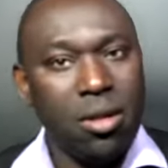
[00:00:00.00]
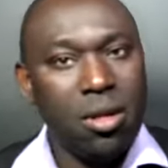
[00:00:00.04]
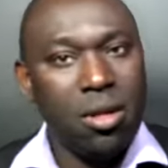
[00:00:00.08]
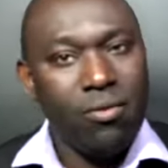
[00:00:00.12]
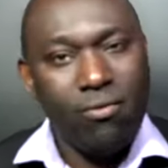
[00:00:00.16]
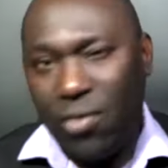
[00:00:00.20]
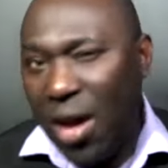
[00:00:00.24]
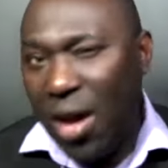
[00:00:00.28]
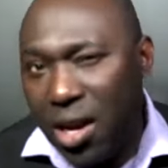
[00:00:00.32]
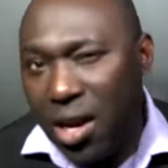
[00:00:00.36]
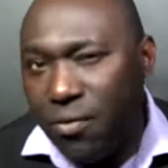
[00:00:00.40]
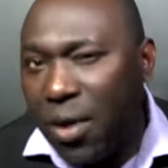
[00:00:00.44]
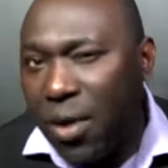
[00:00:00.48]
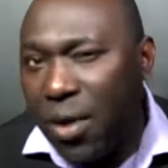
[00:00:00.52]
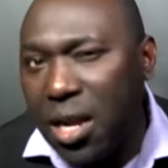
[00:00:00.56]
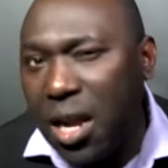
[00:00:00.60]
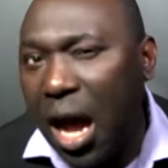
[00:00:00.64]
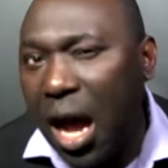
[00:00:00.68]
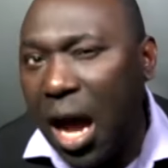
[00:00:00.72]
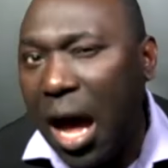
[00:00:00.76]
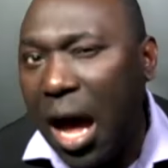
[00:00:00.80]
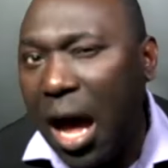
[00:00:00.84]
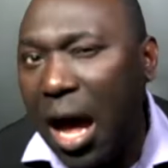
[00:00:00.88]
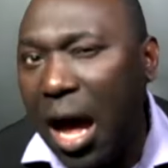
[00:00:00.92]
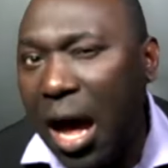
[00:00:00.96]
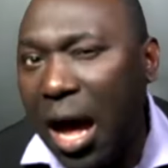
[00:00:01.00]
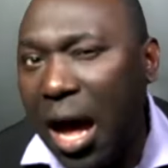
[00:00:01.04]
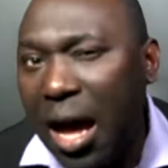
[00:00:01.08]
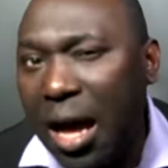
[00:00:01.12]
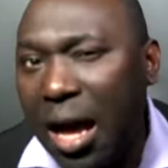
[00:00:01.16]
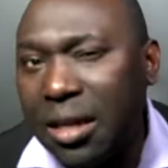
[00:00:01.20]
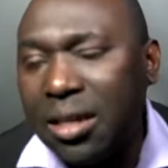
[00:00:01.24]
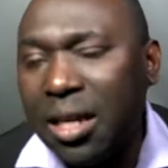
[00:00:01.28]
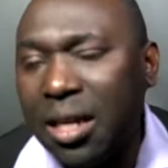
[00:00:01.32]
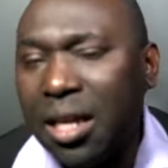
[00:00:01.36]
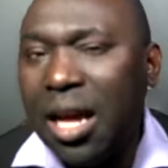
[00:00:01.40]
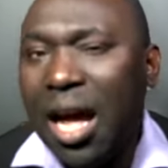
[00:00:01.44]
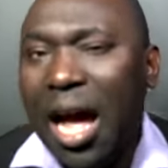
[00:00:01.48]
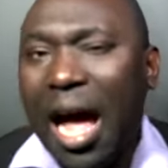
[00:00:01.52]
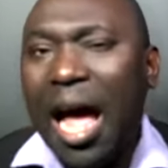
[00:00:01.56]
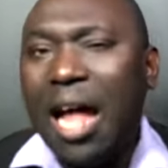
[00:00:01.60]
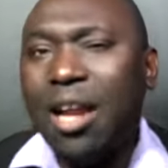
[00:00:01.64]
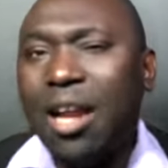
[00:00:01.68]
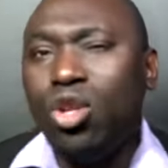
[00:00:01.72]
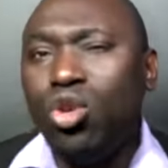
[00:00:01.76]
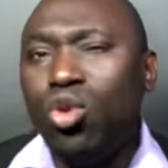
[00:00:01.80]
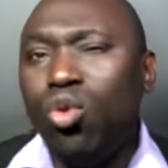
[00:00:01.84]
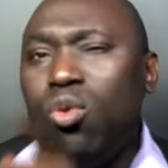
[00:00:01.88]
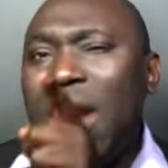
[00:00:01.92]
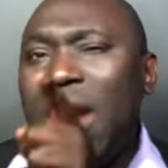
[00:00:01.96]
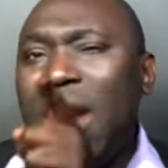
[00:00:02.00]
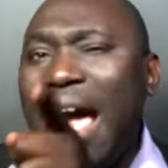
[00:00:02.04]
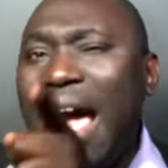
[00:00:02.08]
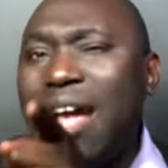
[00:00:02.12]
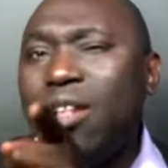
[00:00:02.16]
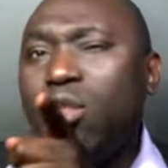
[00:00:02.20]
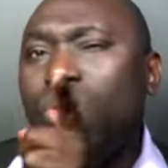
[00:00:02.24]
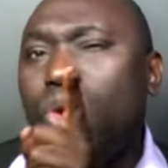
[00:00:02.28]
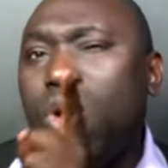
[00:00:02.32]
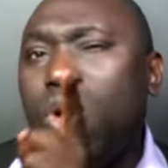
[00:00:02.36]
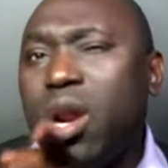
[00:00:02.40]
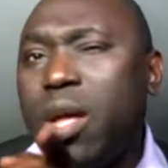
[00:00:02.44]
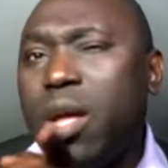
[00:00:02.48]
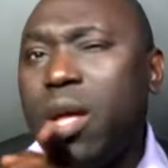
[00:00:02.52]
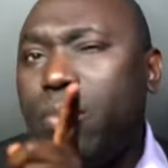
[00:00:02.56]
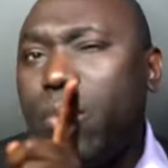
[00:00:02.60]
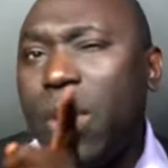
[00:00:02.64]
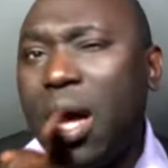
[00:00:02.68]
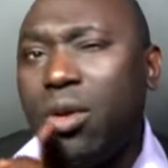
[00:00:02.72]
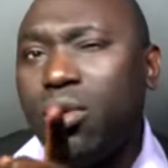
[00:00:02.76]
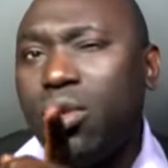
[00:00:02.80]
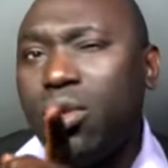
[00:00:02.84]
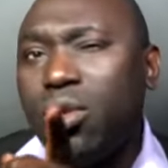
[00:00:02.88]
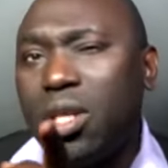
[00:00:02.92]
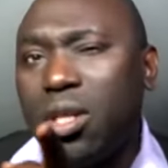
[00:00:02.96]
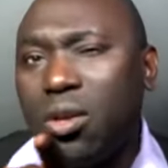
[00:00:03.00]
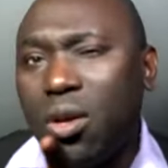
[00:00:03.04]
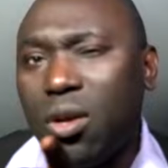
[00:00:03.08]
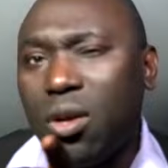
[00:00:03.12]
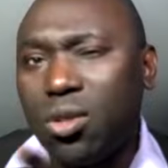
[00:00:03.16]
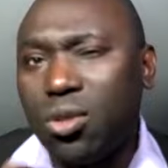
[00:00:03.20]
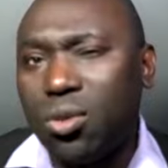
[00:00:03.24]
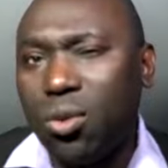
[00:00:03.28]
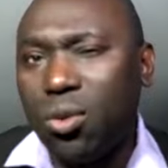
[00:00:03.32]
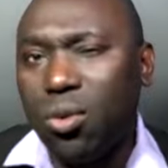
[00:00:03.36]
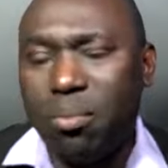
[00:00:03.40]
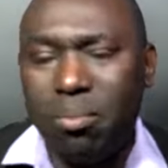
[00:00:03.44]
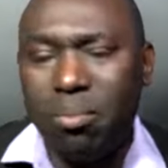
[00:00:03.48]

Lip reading: Very, very hard. And you like to reap where you did not sow.